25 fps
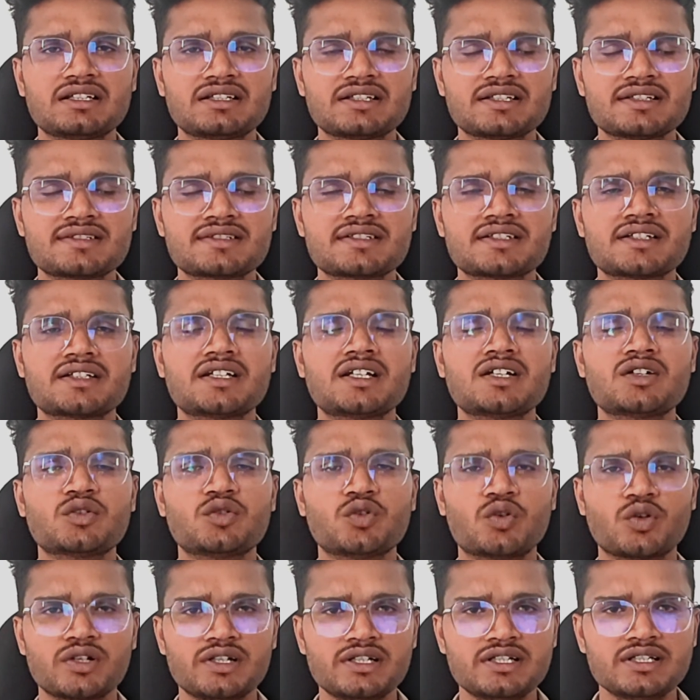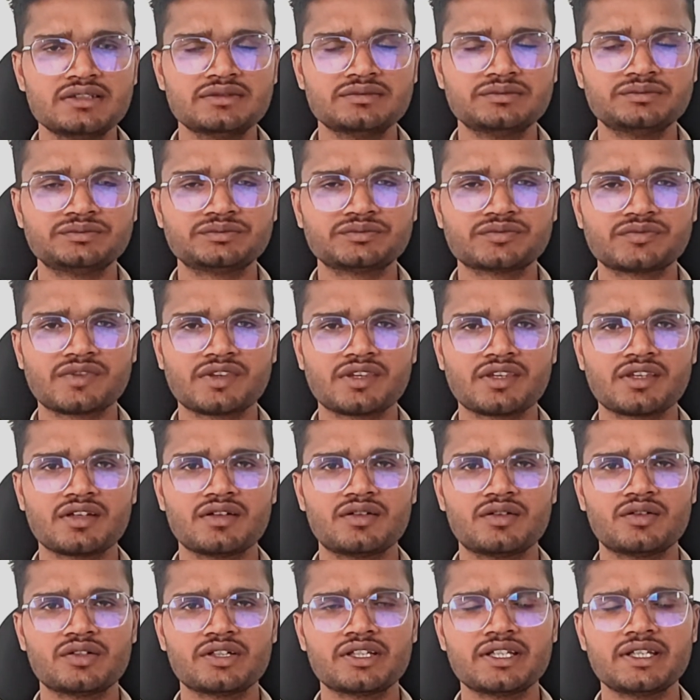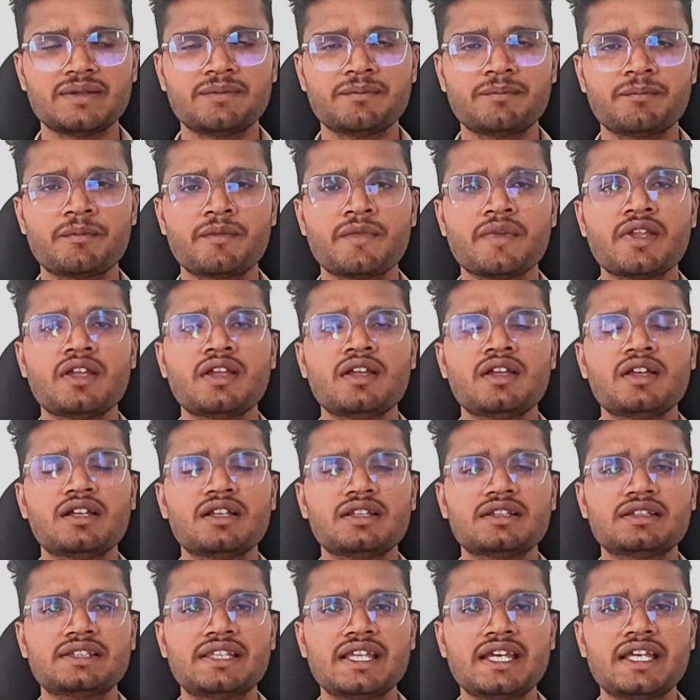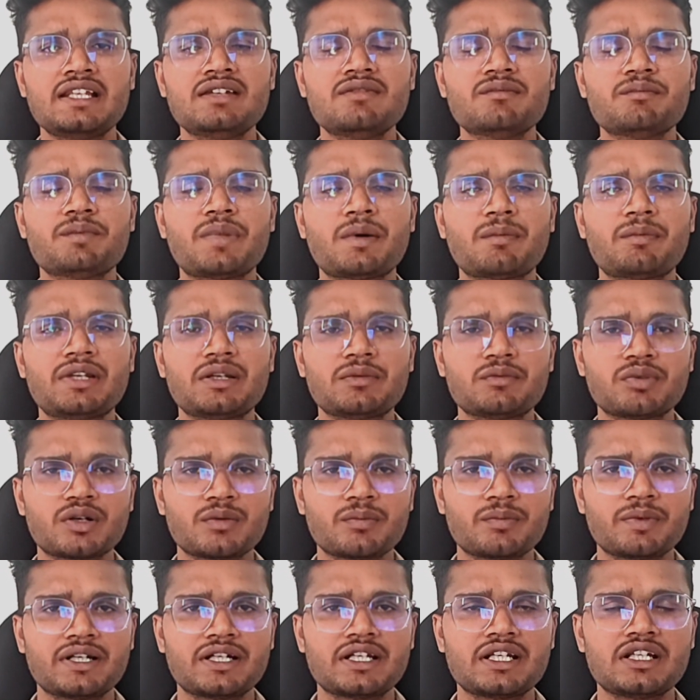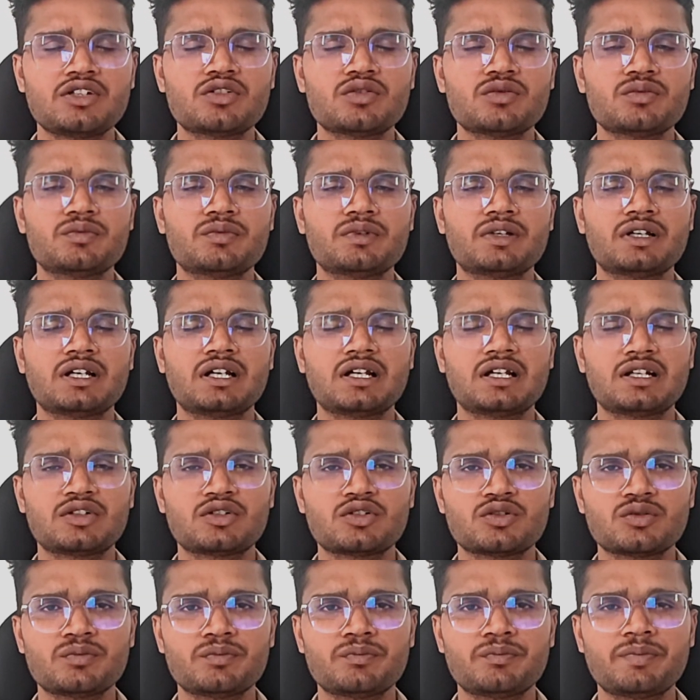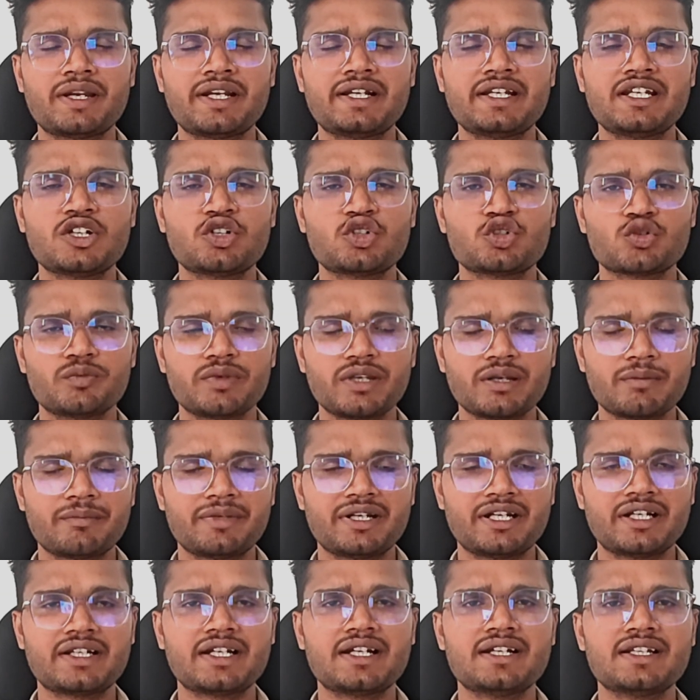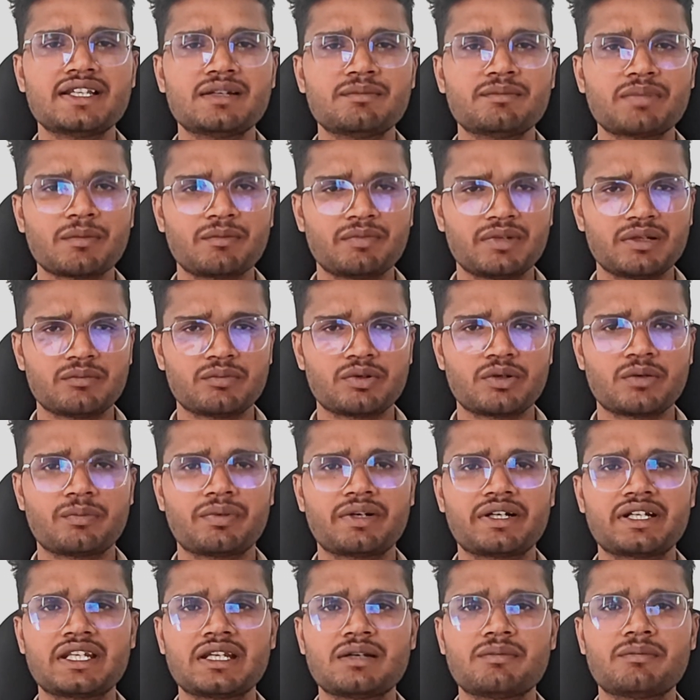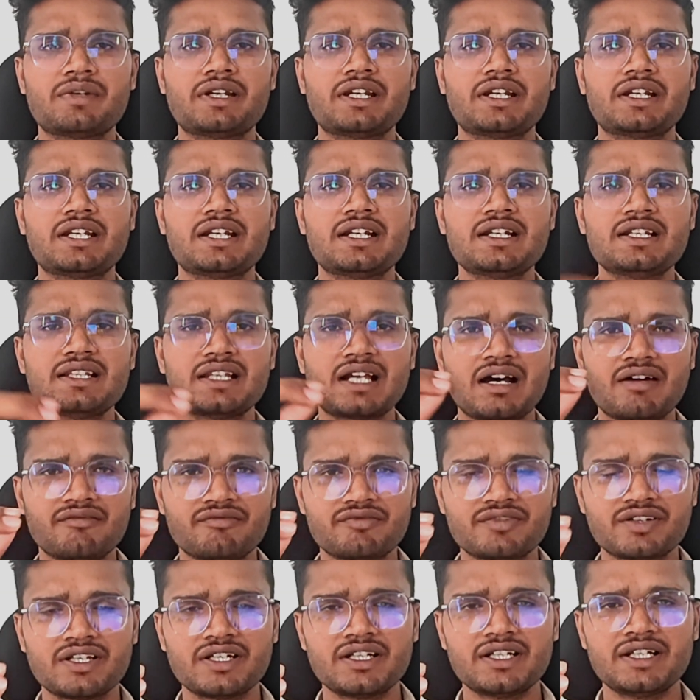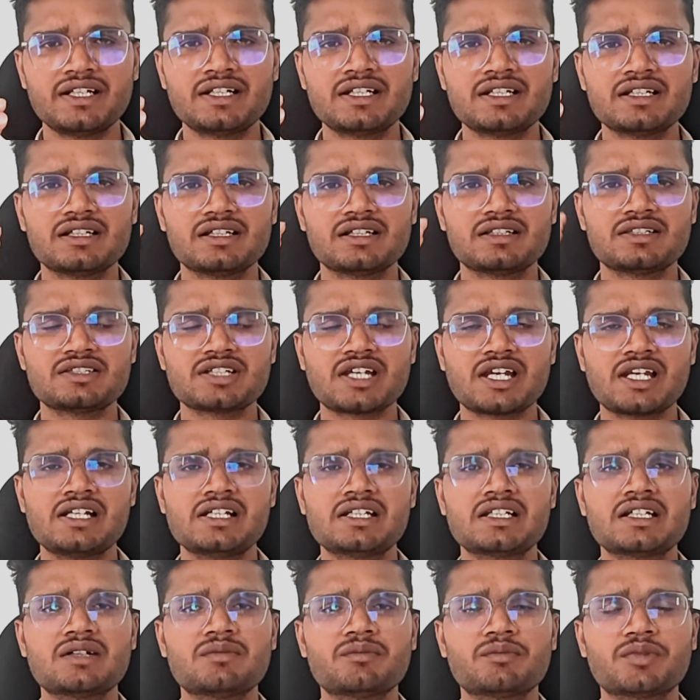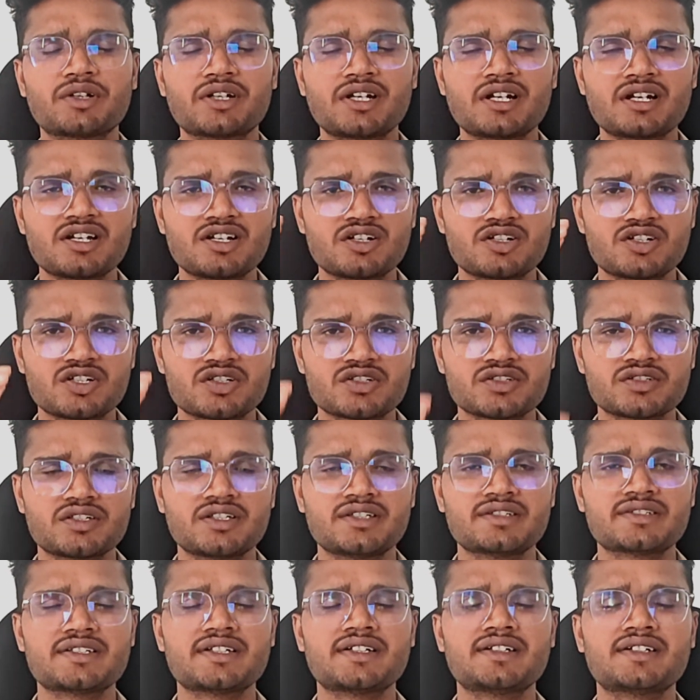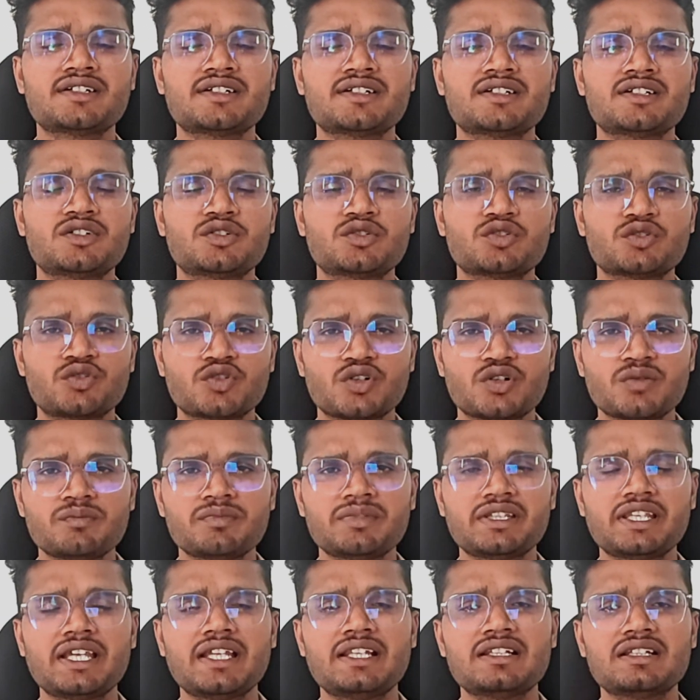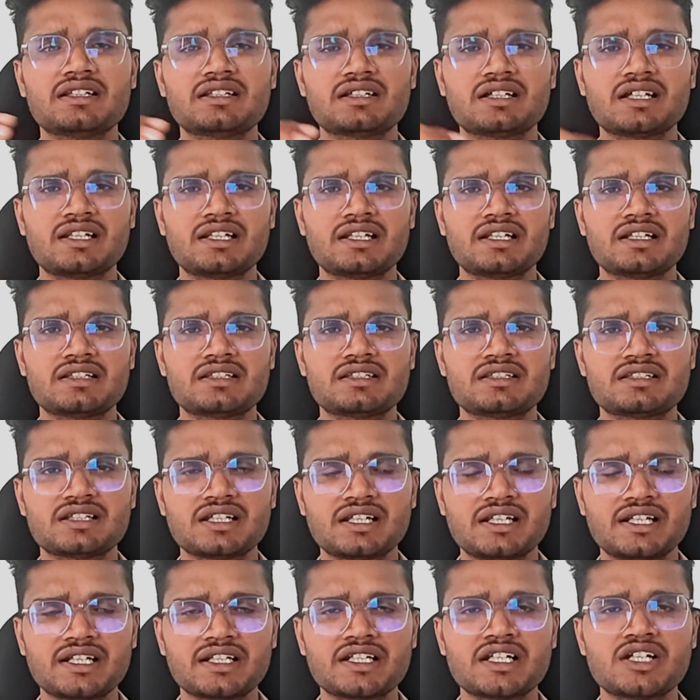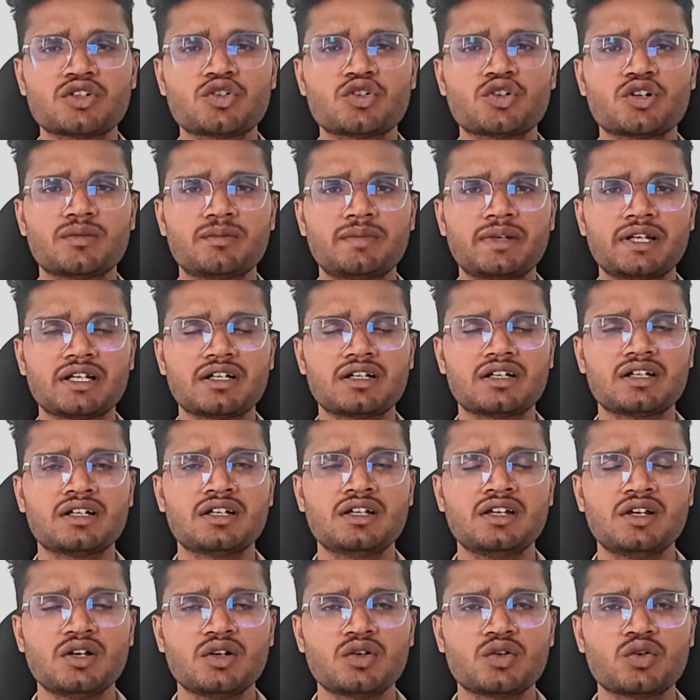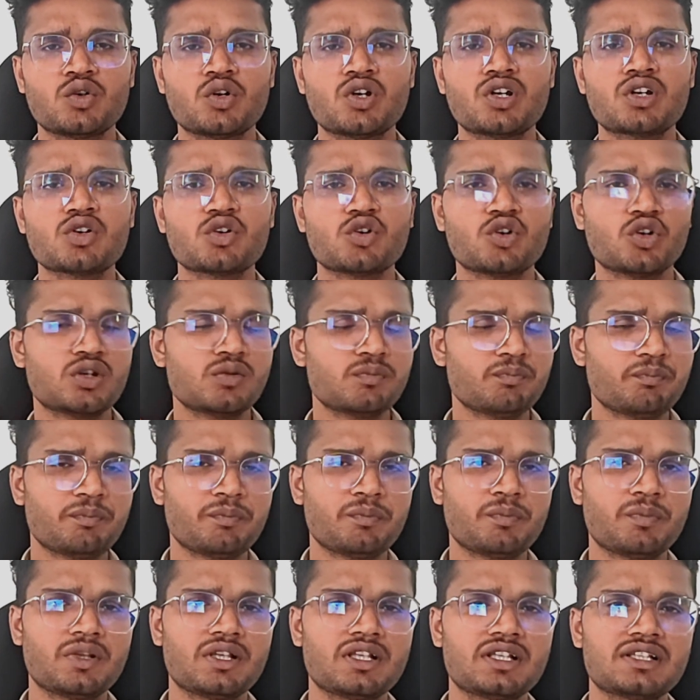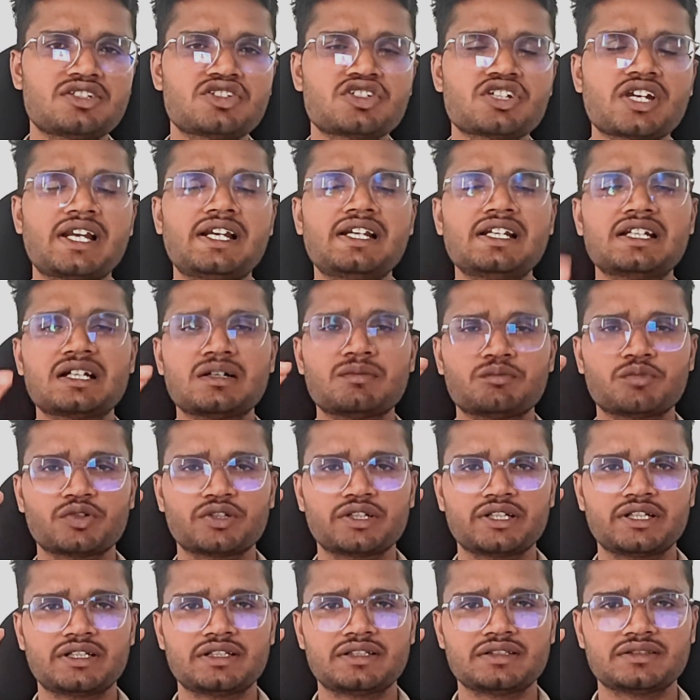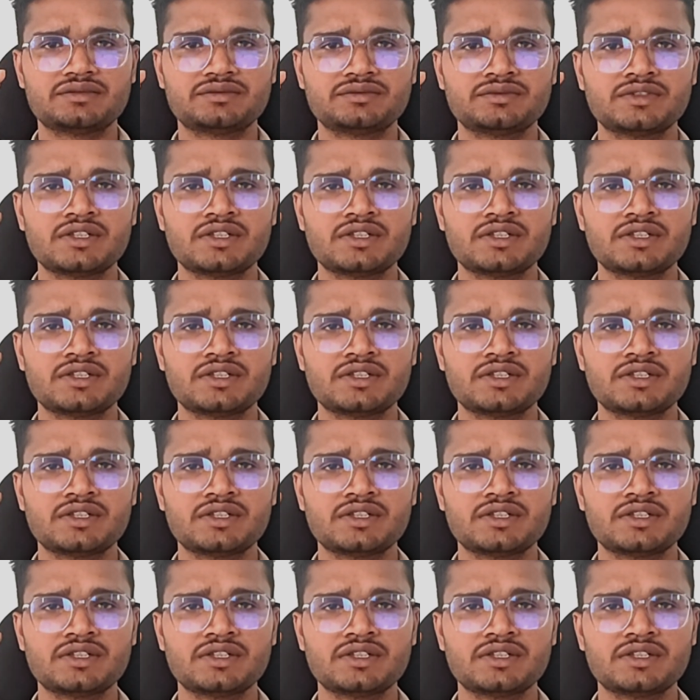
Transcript: constructor called. Okay. Then public property to pending to be updated, then public property updated. After it, child component inserted into DOM, then connected callback called on child component.